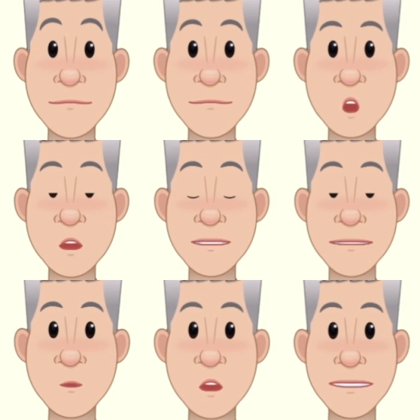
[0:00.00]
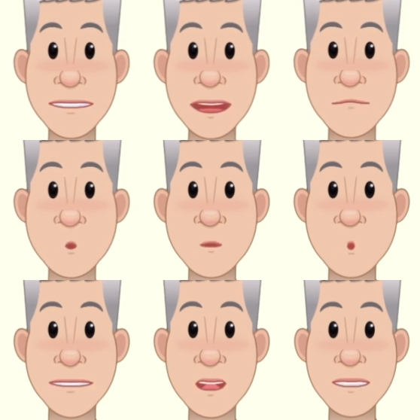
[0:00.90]
This ensures that the blood
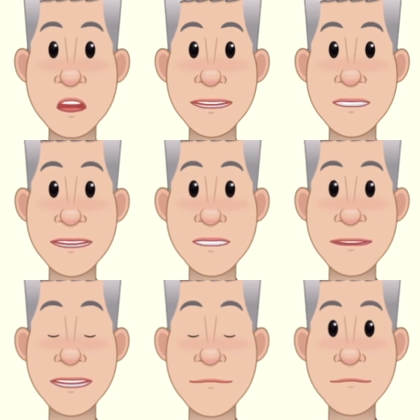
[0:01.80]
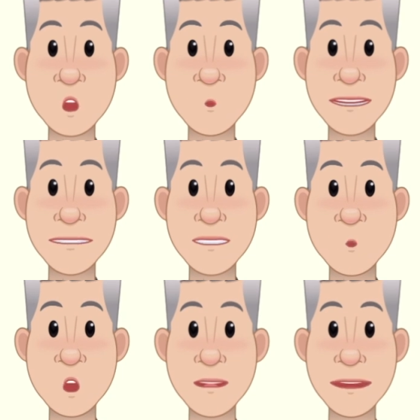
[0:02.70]
moves to the body tissues rapidly and
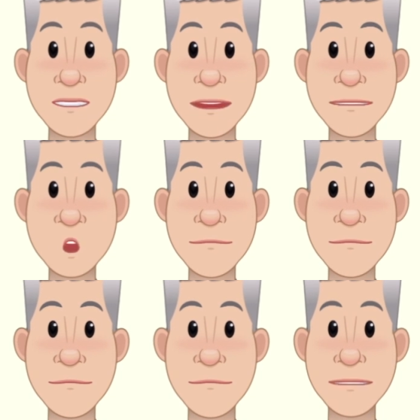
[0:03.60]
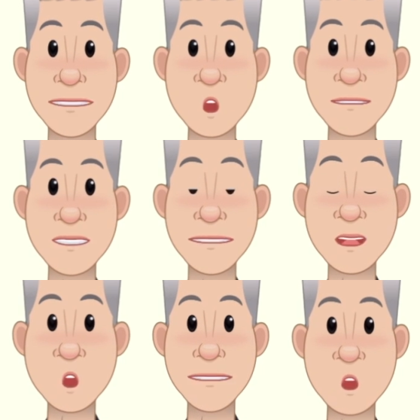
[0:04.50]
under high pressure. And because
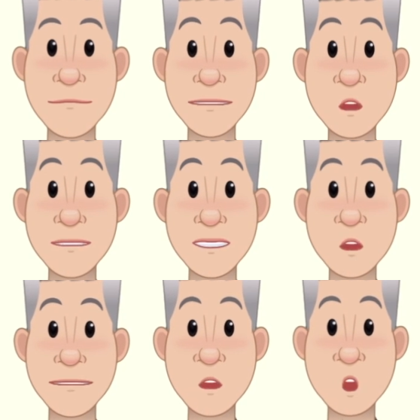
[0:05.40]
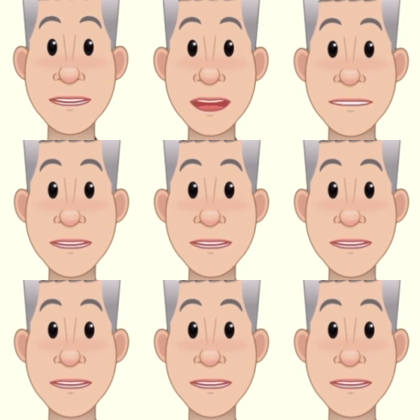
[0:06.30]
of this, a double circulatory